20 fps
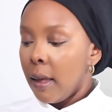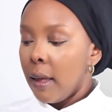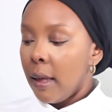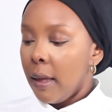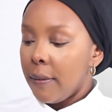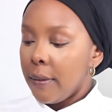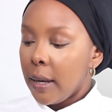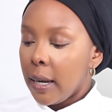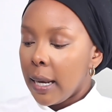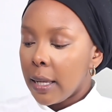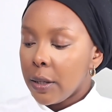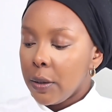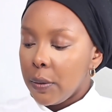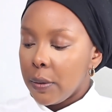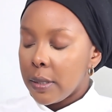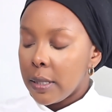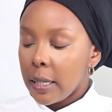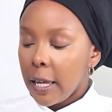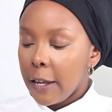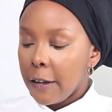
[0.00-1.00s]
And then I like
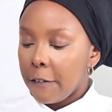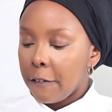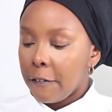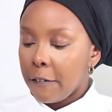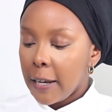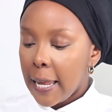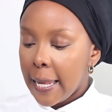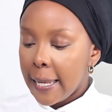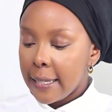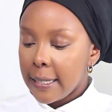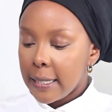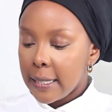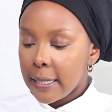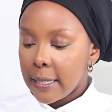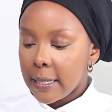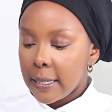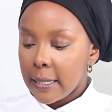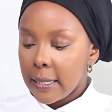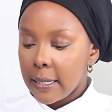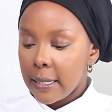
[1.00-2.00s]
using a flat,
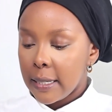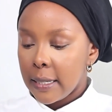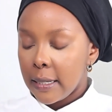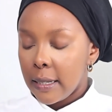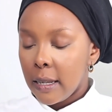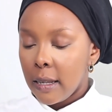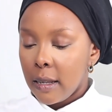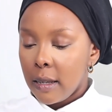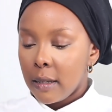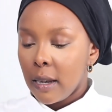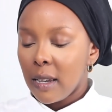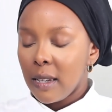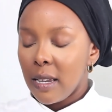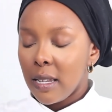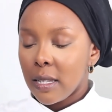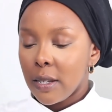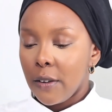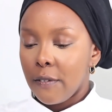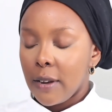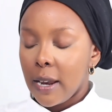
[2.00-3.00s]
not
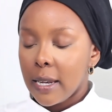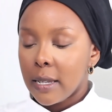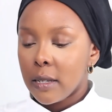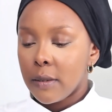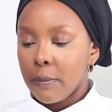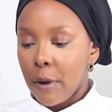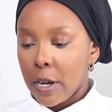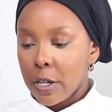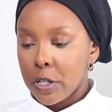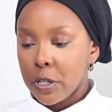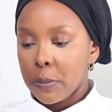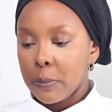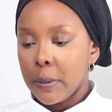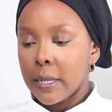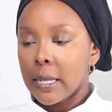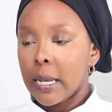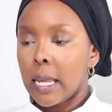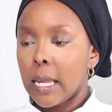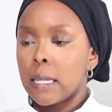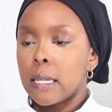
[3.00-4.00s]
necessarily a flat brush,
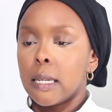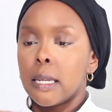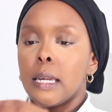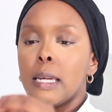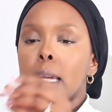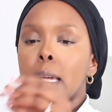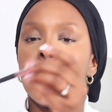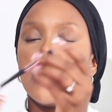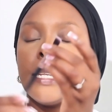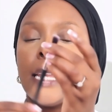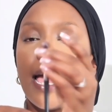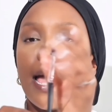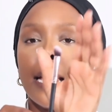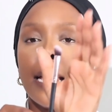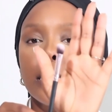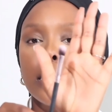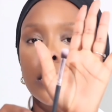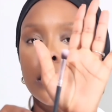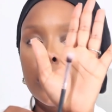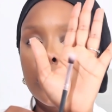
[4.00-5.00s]
but like an
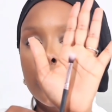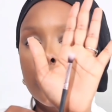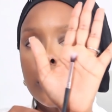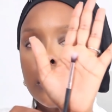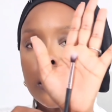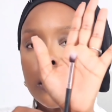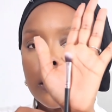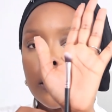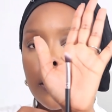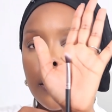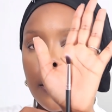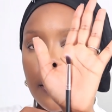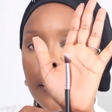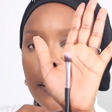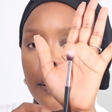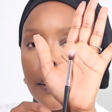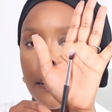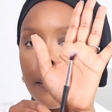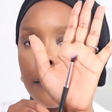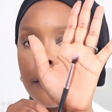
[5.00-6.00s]
angled
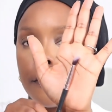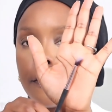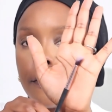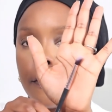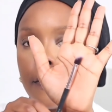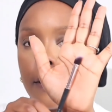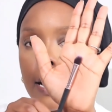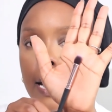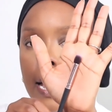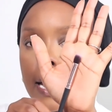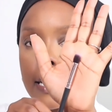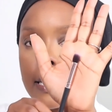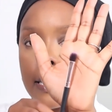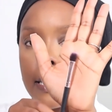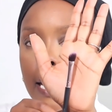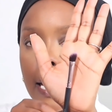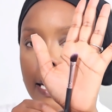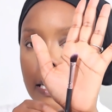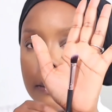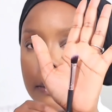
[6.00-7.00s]
flat
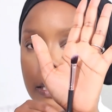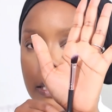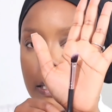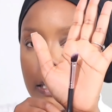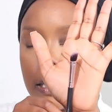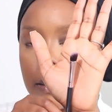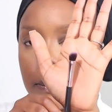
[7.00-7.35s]
element